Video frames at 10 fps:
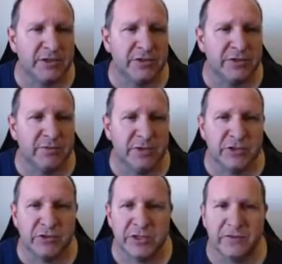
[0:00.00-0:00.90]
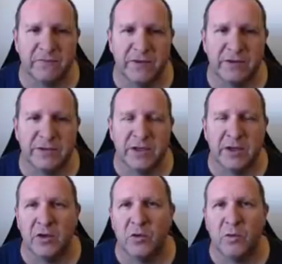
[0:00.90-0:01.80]
user registration fields.
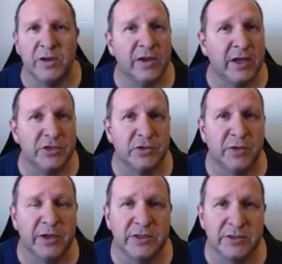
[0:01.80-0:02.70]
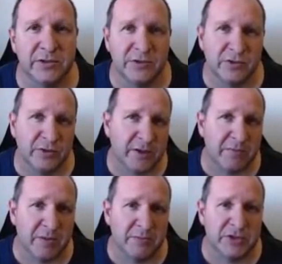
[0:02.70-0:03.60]
When they join that
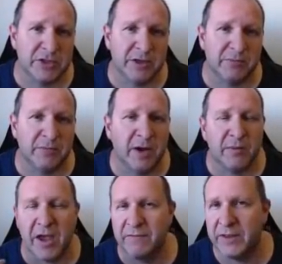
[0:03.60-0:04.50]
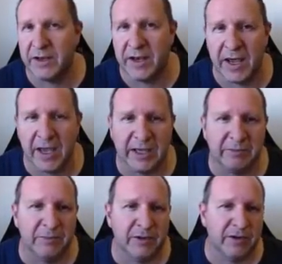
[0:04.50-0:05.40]
membership, you might have their
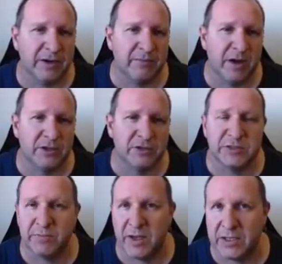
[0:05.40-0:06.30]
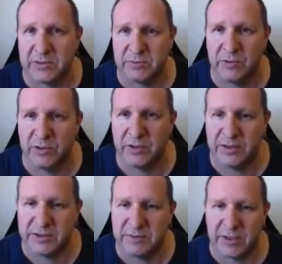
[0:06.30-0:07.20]
name, their email address, password,
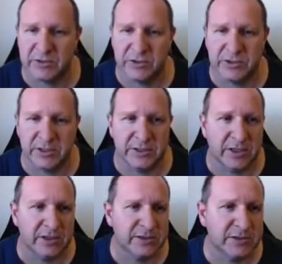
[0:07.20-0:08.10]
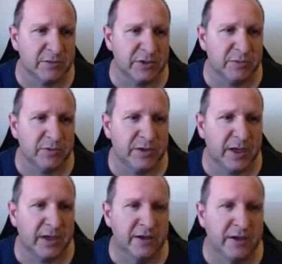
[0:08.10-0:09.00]
and some extra details. That's what you put
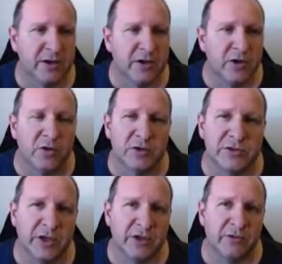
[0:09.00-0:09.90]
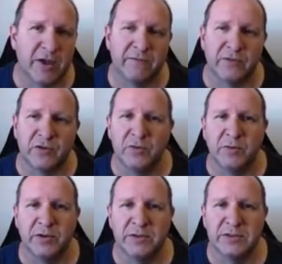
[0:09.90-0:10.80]
there. Also, you'll have
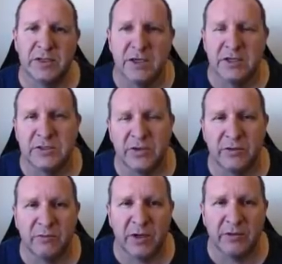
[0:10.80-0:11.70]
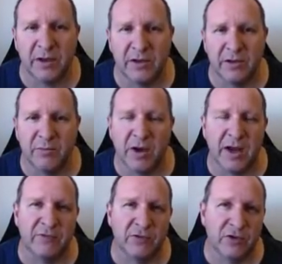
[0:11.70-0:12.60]
coupons. So when you might
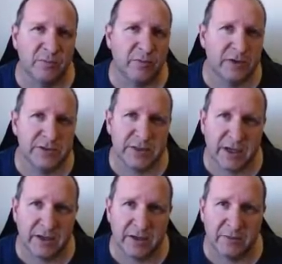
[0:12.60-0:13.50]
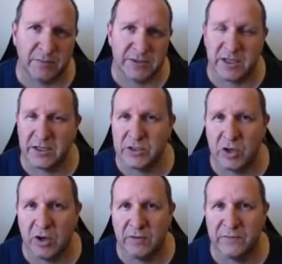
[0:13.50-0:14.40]
have a coupon to get a percentage
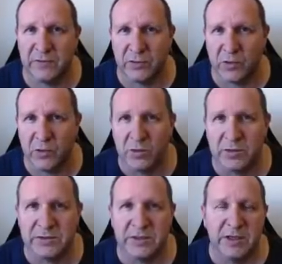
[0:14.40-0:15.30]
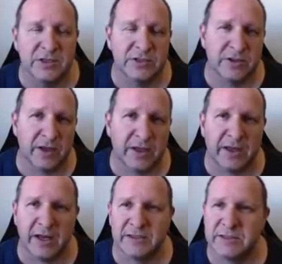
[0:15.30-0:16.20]
off your course, so they can get
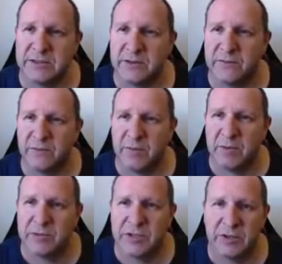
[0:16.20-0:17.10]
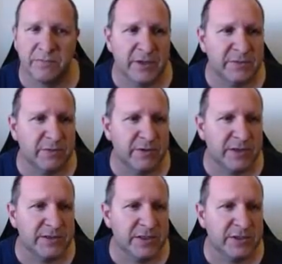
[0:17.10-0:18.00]
access to the free membership. That's what that
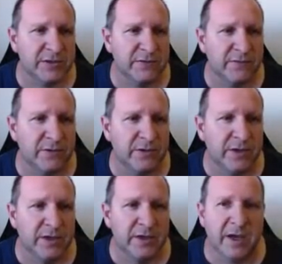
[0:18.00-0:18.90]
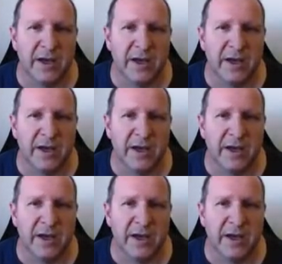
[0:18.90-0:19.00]
section's for. And